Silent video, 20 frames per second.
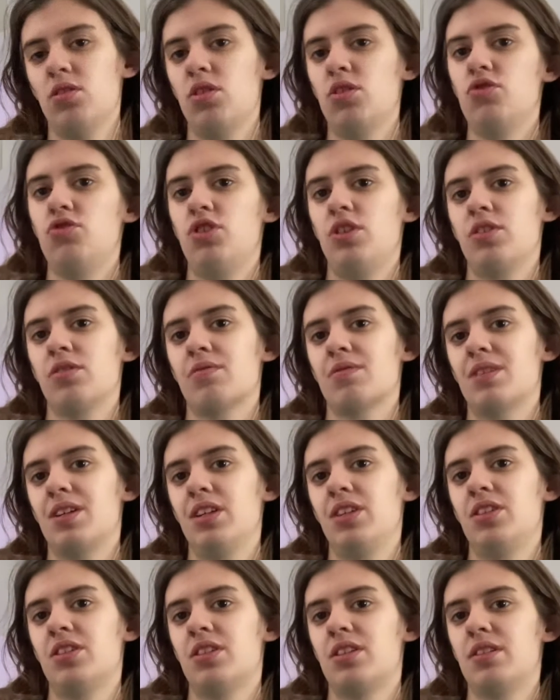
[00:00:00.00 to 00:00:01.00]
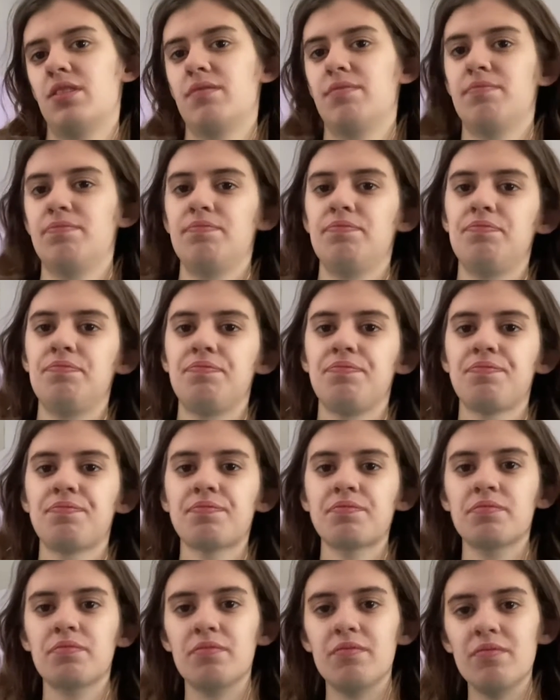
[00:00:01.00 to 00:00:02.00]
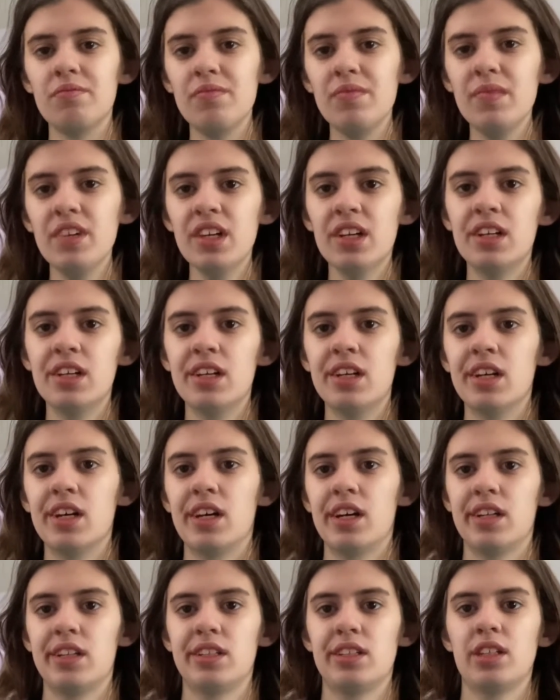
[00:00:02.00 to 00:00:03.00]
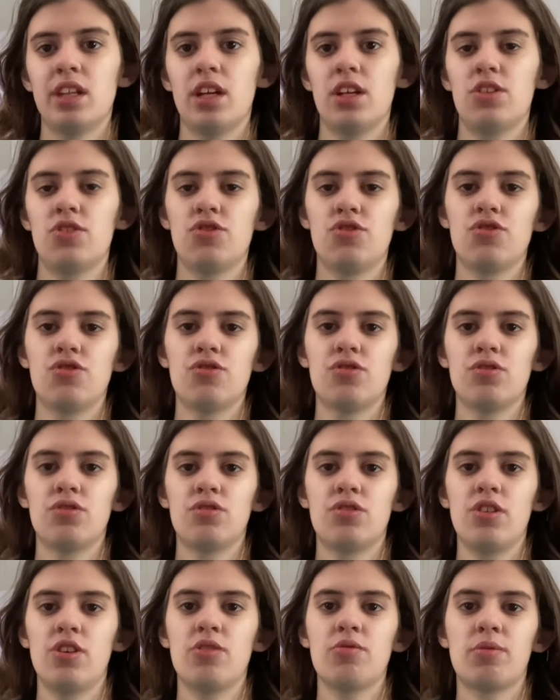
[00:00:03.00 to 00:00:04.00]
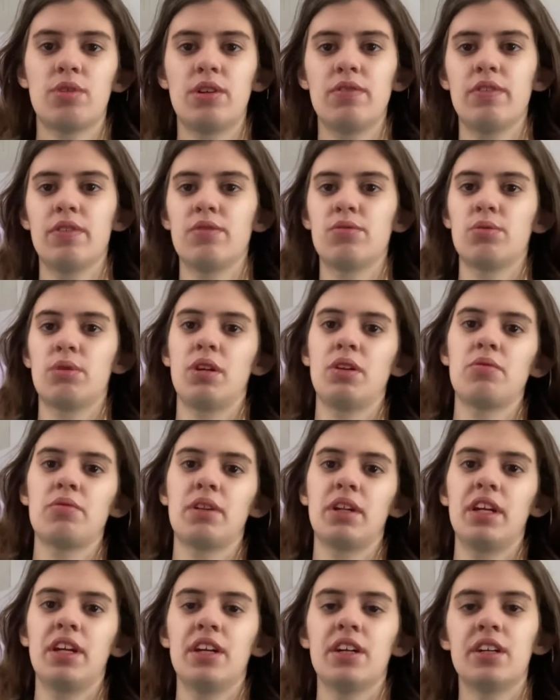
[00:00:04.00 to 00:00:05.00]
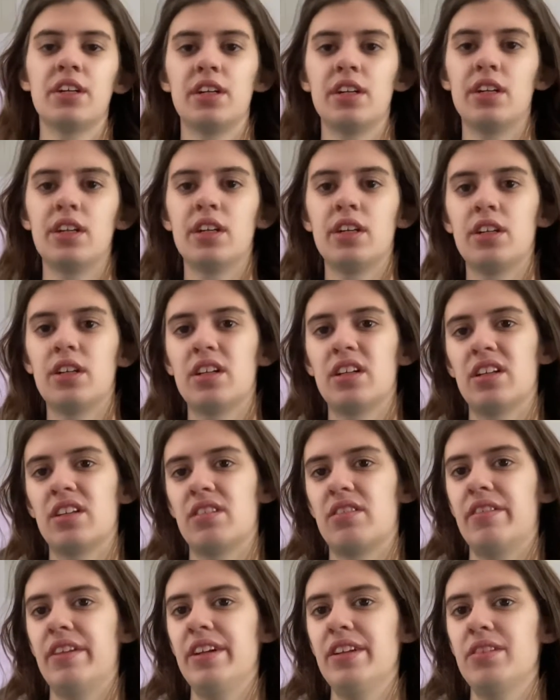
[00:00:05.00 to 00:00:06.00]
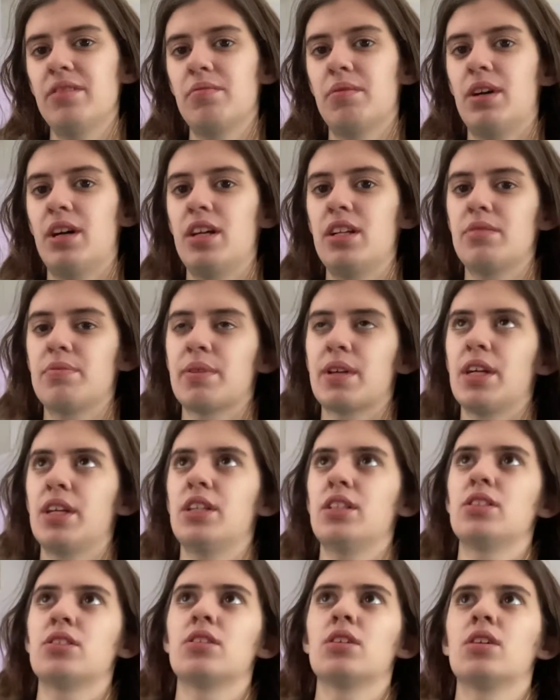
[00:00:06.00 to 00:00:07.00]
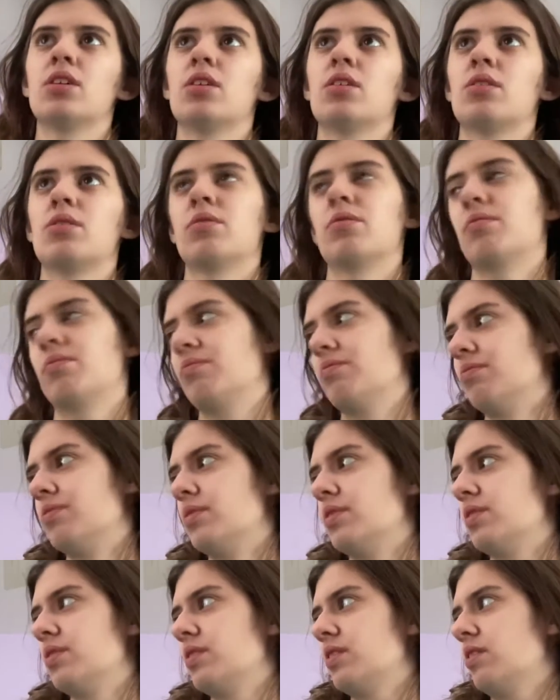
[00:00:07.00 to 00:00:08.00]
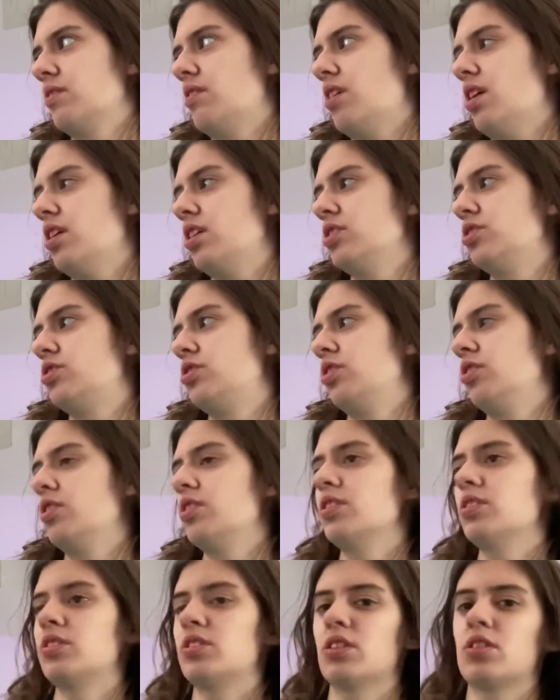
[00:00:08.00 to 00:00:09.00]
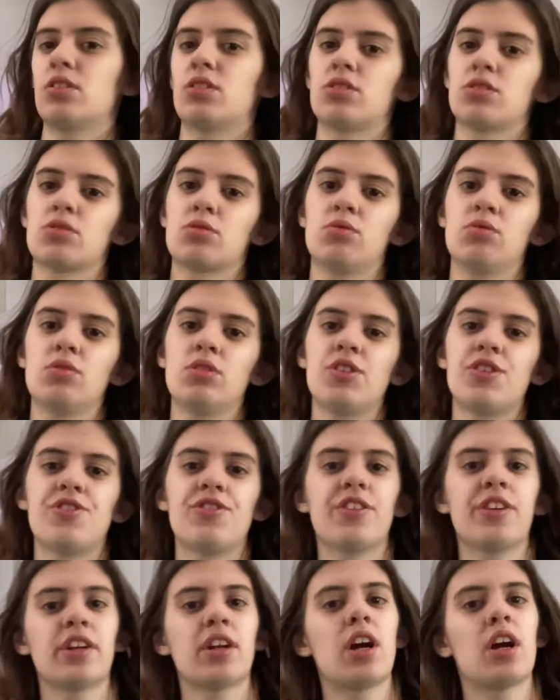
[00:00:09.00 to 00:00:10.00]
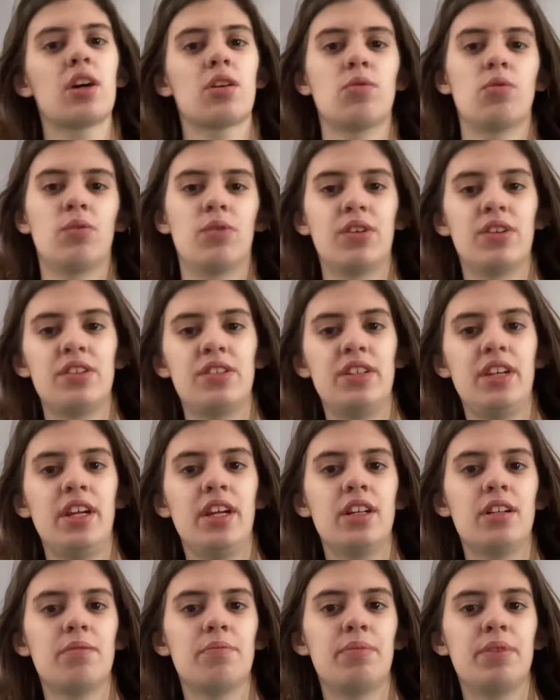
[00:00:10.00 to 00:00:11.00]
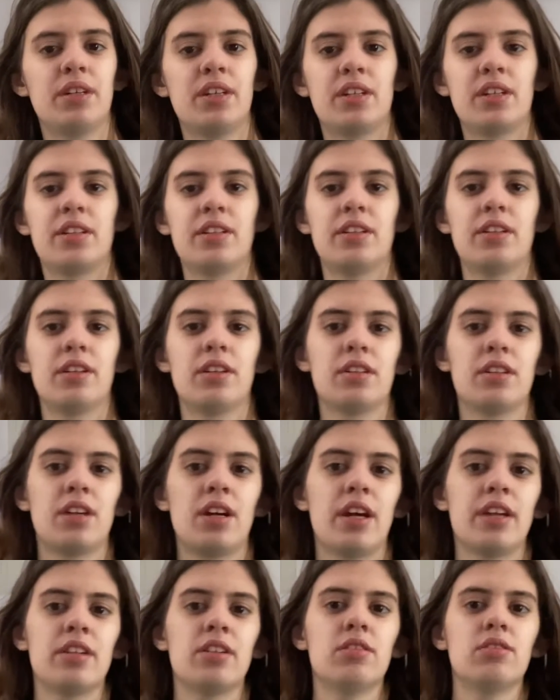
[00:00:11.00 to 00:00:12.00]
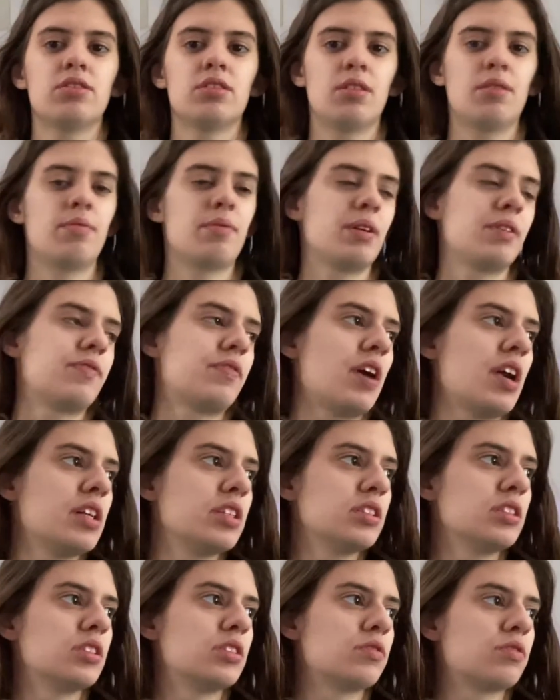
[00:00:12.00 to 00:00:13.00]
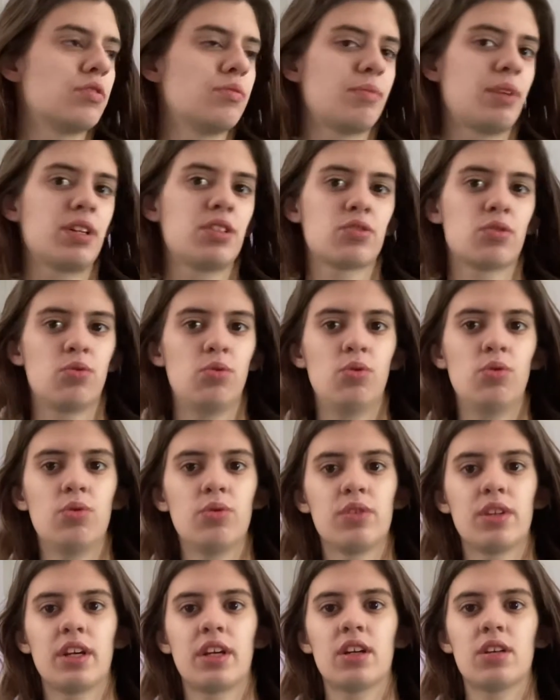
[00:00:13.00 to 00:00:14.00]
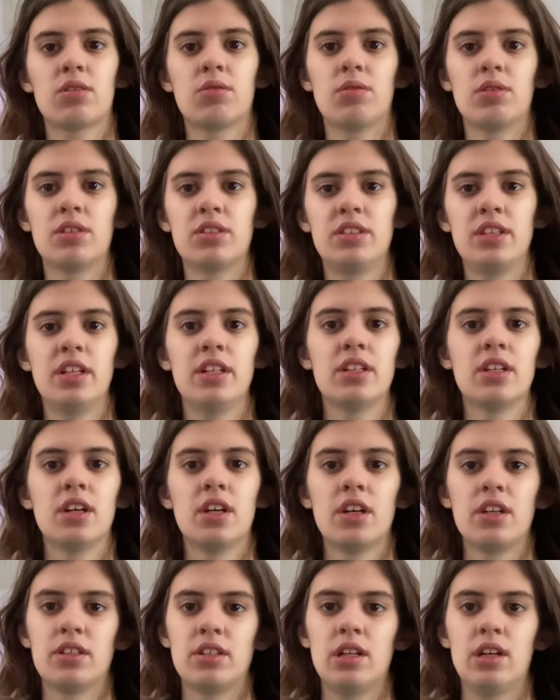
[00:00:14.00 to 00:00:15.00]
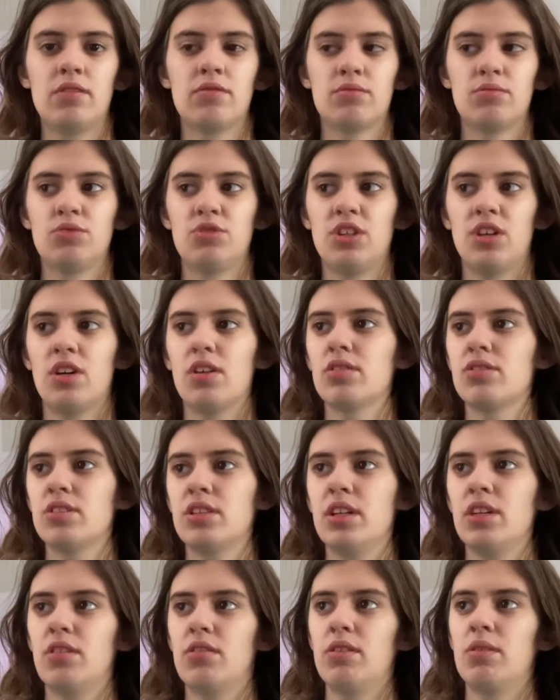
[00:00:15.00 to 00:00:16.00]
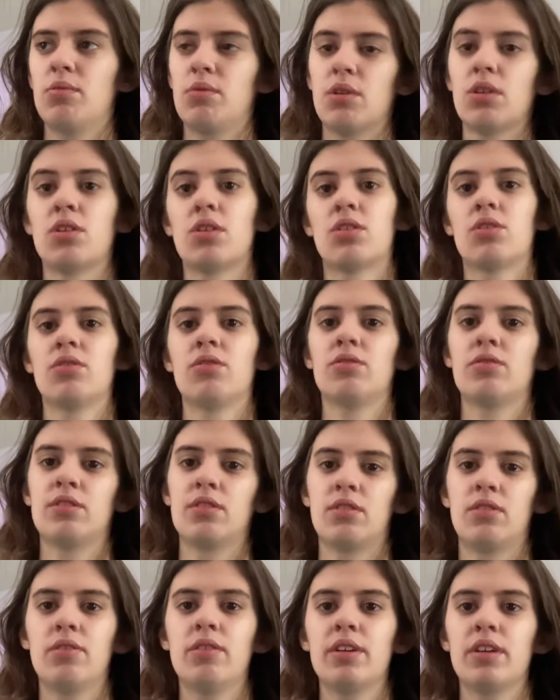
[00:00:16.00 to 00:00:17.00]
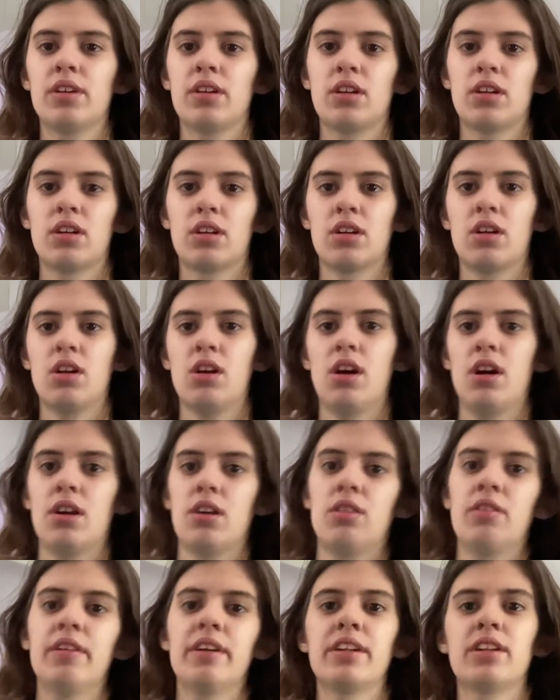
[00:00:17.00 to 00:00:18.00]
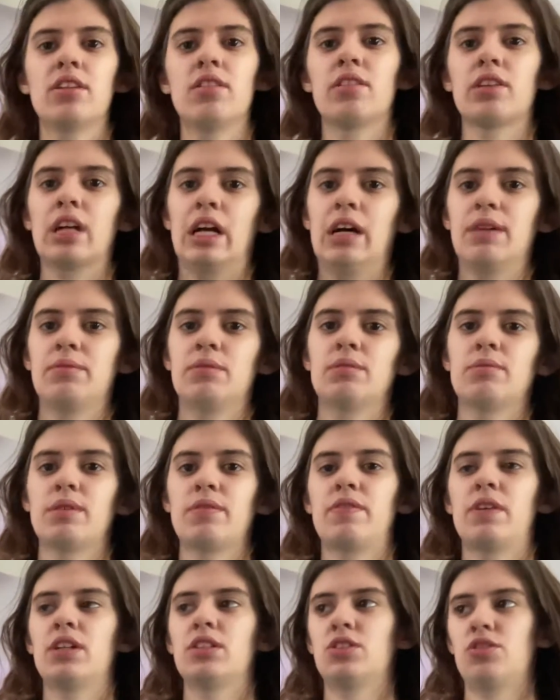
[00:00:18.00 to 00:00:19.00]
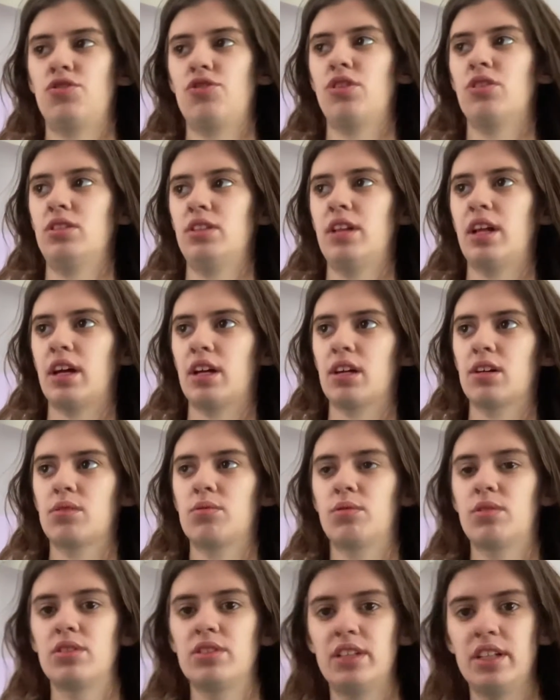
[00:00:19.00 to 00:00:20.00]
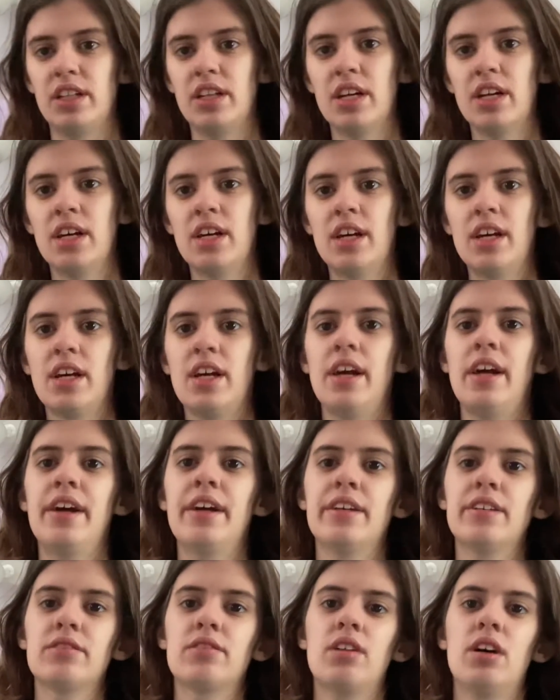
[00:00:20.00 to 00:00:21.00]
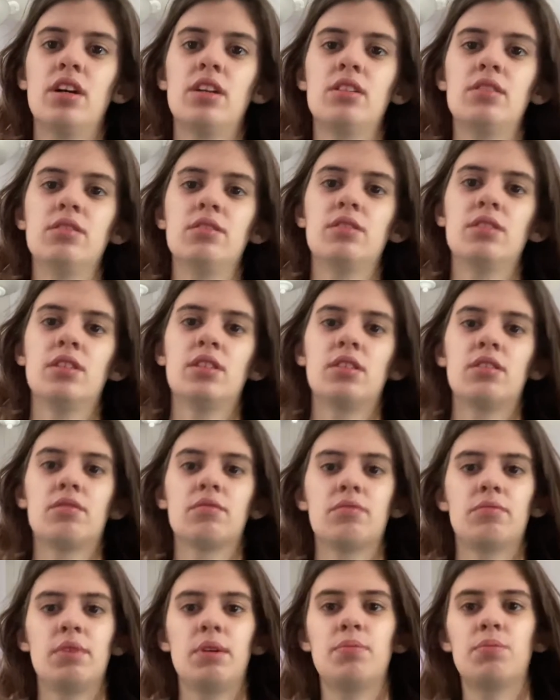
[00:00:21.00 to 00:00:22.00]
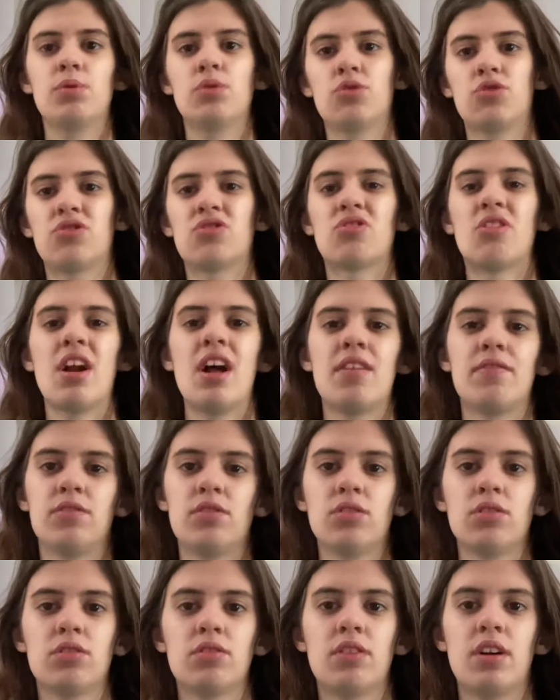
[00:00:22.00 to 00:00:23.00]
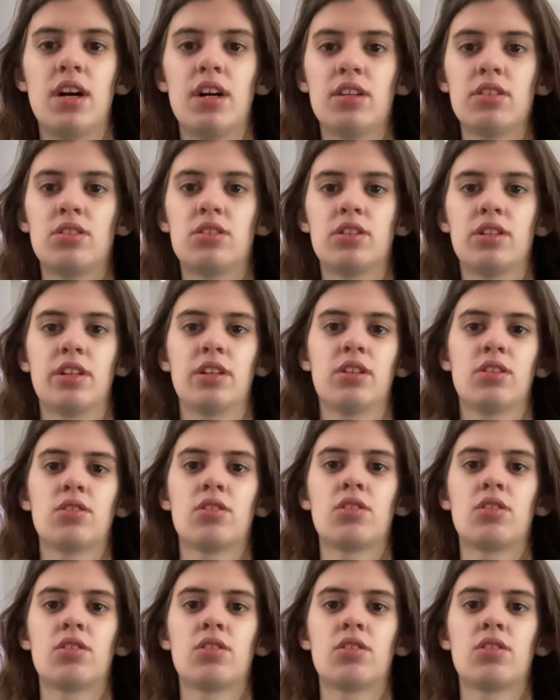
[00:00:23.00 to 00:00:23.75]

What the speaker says: the January term. And today's January 5th, 2020. The reason why is because a lot of students in our school district got quarantined, but I know some of my friends from my school that got quarantined, not from Chelsea, only one girl. I only know a couple of my friends in Chelsea that got quarantined. And a lot of people traveled a lot during